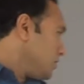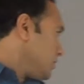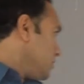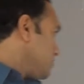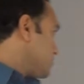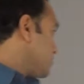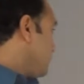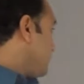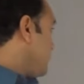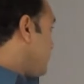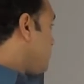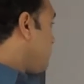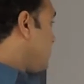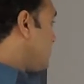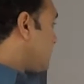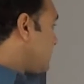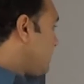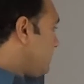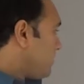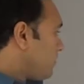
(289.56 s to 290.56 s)
So we have got
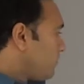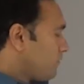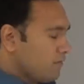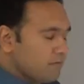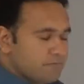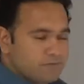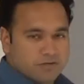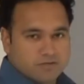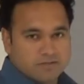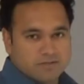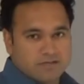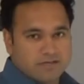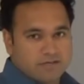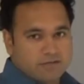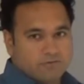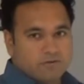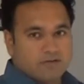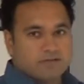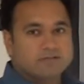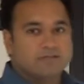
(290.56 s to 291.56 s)
a couple of options, right?
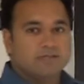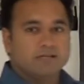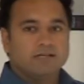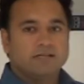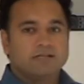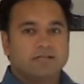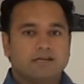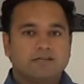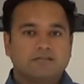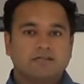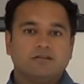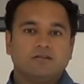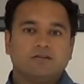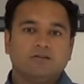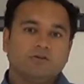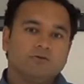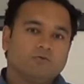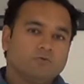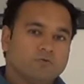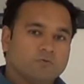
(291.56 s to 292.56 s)
You can see there's a
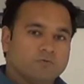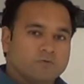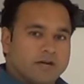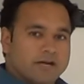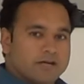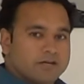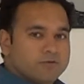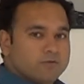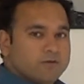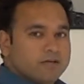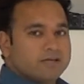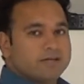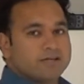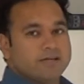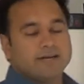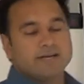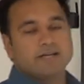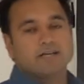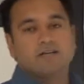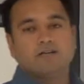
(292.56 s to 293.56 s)
new, right? You can
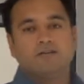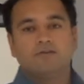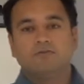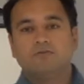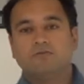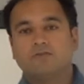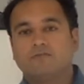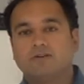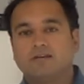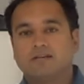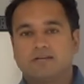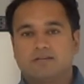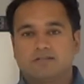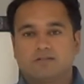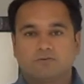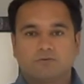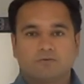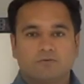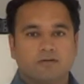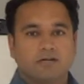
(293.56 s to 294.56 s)
create a new if in case
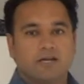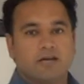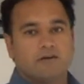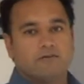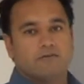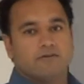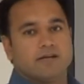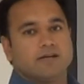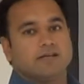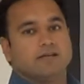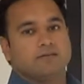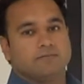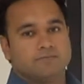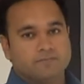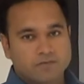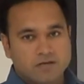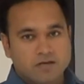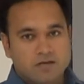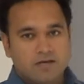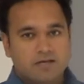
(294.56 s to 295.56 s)
you don't have any
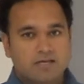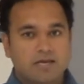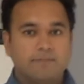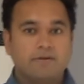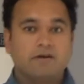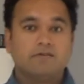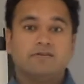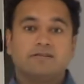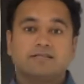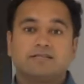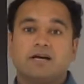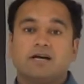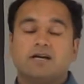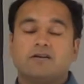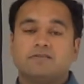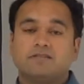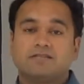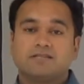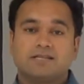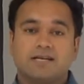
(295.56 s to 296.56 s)
YAML wizard
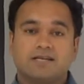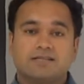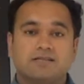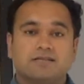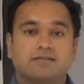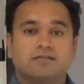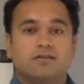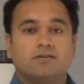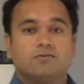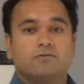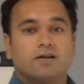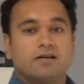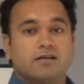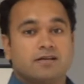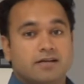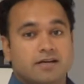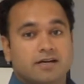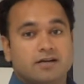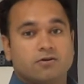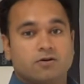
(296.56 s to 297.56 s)
which is existing. You can
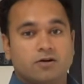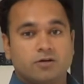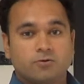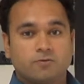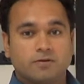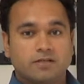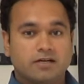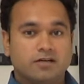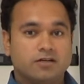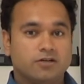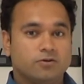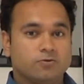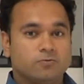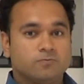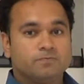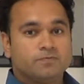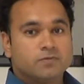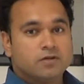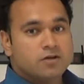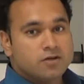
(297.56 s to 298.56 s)
create altogether new.
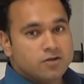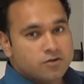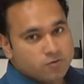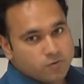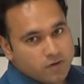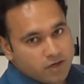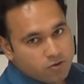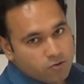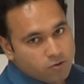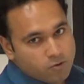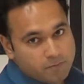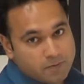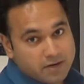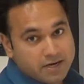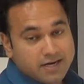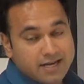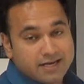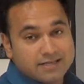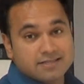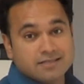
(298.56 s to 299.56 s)
You can open
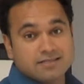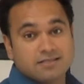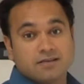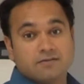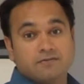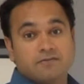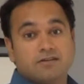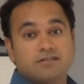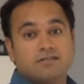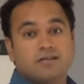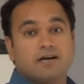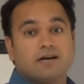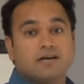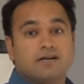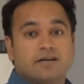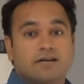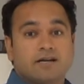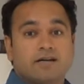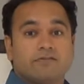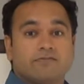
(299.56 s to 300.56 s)
an existing
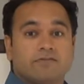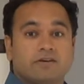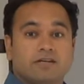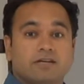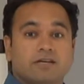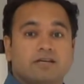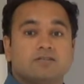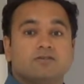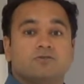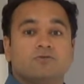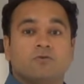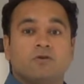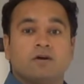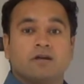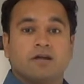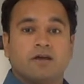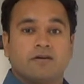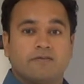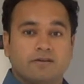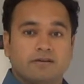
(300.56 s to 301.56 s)
wizard, right, if in case you are
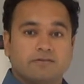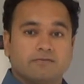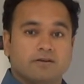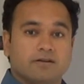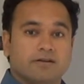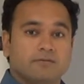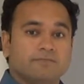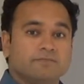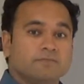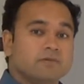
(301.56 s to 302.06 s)
having one.